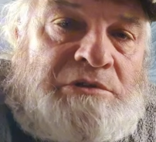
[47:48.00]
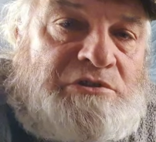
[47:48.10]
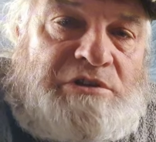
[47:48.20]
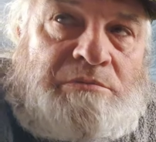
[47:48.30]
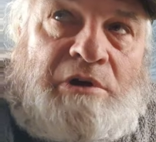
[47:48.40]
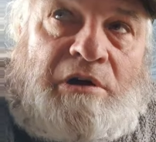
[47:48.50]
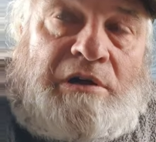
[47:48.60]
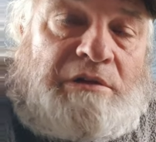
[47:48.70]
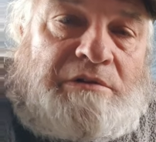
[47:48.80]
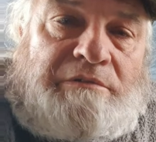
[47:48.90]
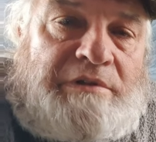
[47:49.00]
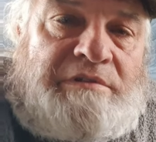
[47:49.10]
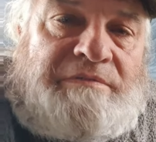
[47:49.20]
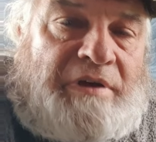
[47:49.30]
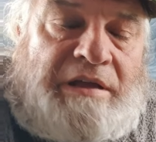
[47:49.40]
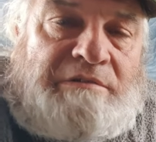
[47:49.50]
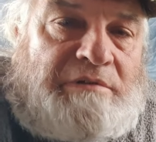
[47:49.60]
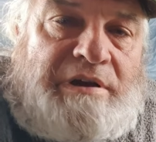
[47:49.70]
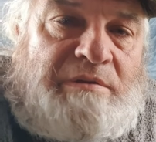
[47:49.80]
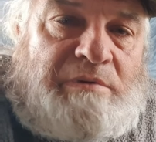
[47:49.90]
seal nylon, or in the van
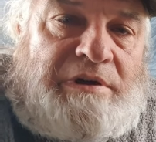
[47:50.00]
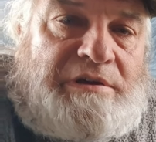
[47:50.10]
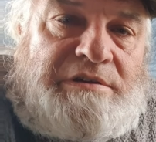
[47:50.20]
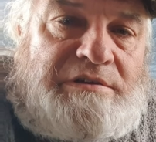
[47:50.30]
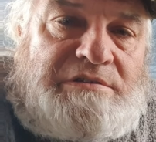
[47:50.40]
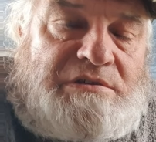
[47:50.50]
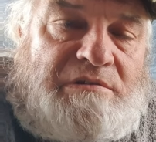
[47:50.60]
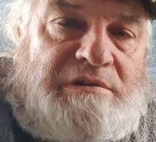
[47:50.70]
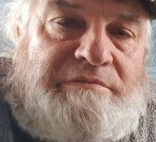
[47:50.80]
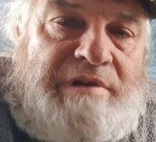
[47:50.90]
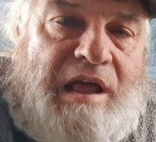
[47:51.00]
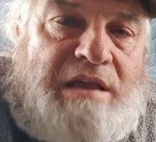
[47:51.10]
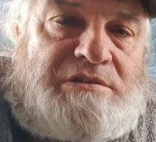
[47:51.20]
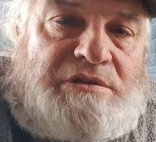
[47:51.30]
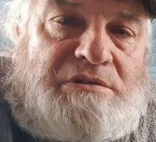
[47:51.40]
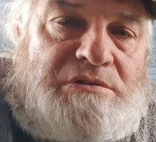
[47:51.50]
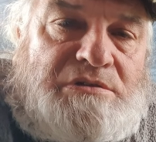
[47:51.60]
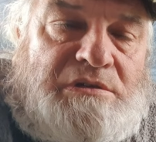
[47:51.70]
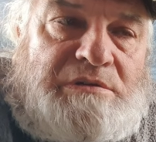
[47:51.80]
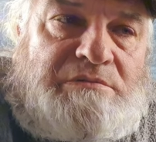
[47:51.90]
or anywhere. It's kind of relaxing,
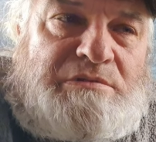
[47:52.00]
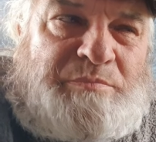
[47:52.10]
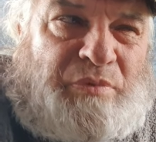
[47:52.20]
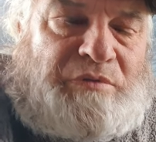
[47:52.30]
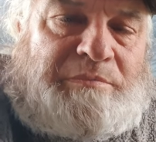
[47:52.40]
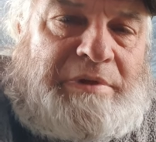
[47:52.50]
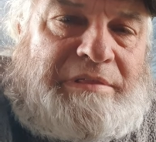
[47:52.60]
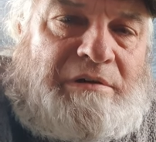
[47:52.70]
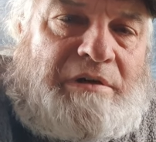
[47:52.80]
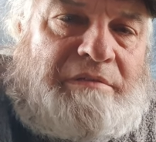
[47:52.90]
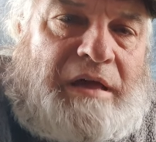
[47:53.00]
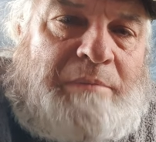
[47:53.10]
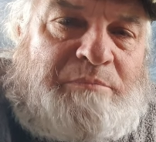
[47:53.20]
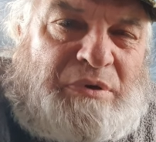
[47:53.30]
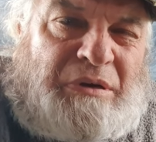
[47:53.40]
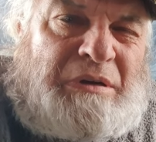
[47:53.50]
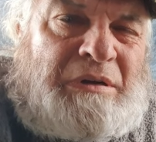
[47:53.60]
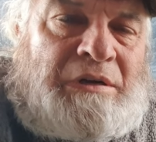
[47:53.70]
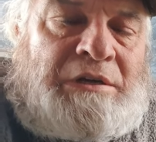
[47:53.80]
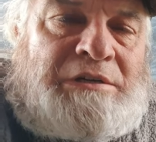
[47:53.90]
so it doesn't bother me like that. But
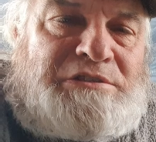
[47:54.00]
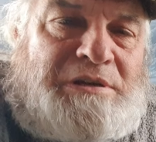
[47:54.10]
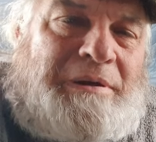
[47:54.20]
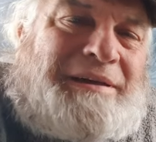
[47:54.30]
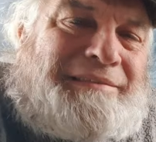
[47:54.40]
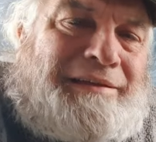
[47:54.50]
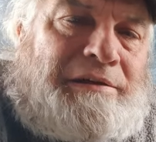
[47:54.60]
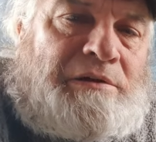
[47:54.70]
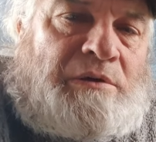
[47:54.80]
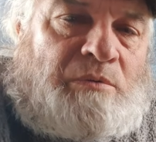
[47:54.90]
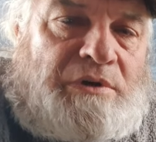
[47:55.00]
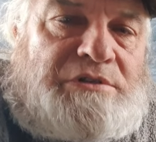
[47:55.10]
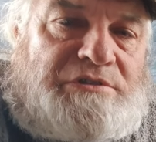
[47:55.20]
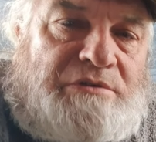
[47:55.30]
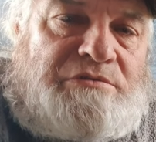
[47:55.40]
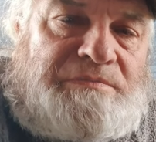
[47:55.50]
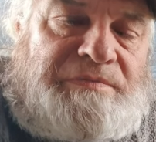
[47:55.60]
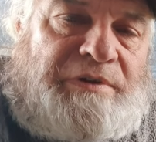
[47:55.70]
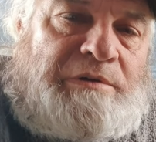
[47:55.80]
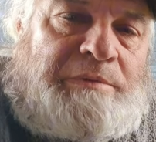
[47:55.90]
to go out there, and I wanted to do some
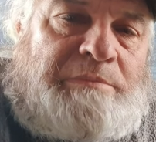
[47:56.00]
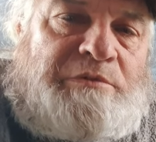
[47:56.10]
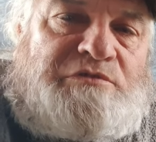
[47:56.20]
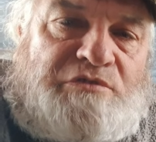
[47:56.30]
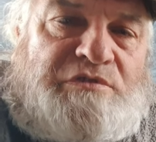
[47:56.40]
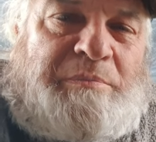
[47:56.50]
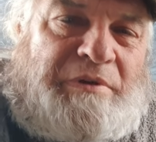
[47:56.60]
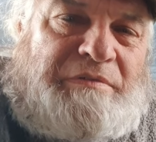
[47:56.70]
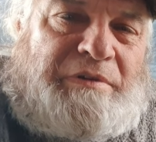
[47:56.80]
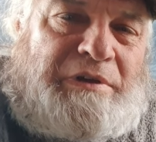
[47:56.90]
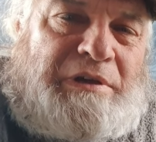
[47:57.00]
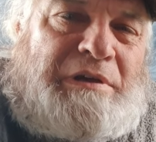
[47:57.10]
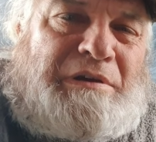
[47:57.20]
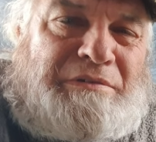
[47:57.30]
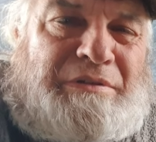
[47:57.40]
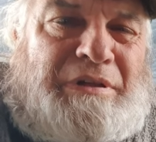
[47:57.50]
filming with just a bivvy, I